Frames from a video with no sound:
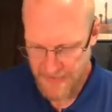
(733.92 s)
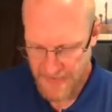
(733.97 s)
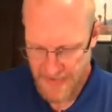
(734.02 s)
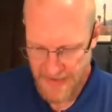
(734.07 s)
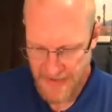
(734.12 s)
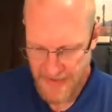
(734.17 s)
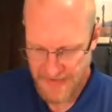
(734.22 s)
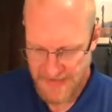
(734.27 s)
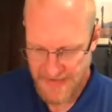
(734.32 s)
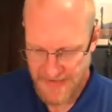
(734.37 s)

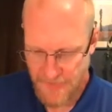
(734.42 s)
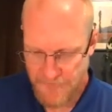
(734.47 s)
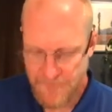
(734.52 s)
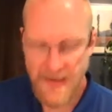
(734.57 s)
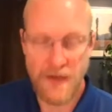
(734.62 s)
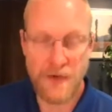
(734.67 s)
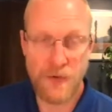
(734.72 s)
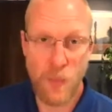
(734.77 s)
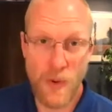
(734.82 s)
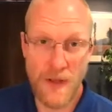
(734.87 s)
I
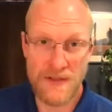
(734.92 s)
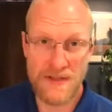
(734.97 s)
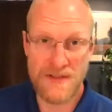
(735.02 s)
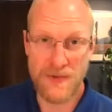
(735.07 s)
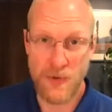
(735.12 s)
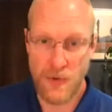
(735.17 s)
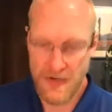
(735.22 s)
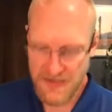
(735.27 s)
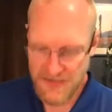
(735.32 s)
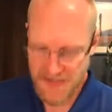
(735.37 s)
found one
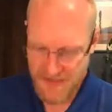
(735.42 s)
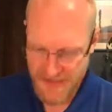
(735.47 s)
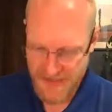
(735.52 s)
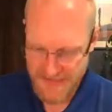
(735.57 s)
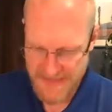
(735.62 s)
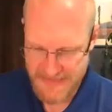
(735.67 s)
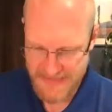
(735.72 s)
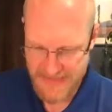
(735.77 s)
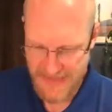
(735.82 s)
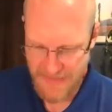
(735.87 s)
source
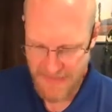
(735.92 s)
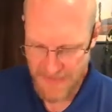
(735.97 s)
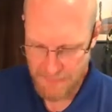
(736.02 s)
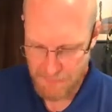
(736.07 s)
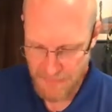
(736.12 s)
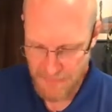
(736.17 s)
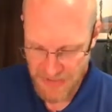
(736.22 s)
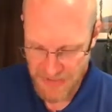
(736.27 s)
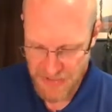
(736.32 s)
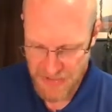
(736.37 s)
that said that
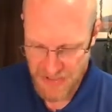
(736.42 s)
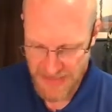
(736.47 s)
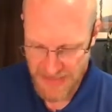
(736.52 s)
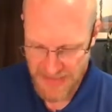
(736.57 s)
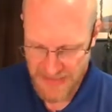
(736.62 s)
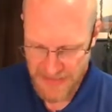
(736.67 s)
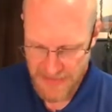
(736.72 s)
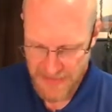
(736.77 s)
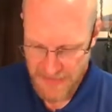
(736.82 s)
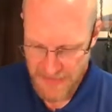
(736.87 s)

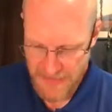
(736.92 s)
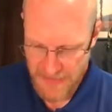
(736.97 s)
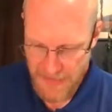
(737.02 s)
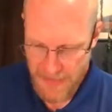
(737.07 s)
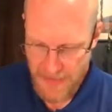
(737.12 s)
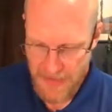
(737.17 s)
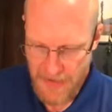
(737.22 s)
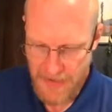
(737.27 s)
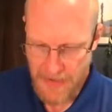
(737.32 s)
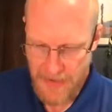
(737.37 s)
Meshech
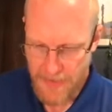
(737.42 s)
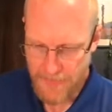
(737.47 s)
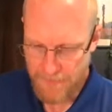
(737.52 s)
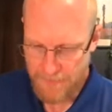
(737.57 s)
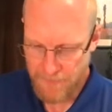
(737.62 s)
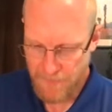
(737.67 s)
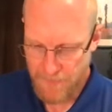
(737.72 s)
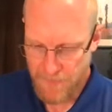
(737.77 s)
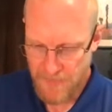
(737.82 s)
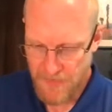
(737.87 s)

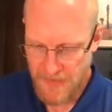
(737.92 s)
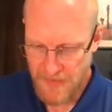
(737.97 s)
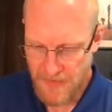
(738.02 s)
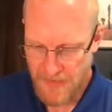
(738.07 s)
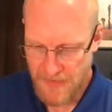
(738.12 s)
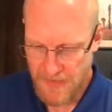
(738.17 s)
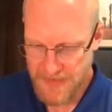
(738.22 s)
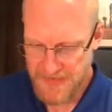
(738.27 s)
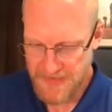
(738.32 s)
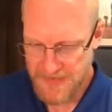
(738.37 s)

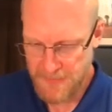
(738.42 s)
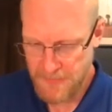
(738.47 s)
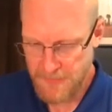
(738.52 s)
was